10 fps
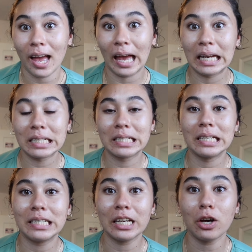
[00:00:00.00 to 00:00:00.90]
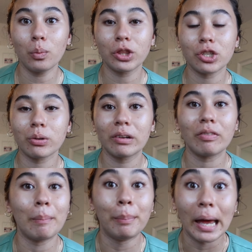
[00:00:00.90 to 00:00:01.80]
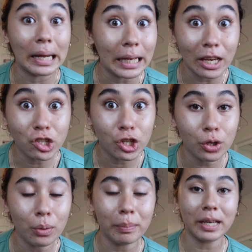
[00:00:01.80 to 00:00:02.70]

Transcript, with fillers: and to deal with the sort of bedding issue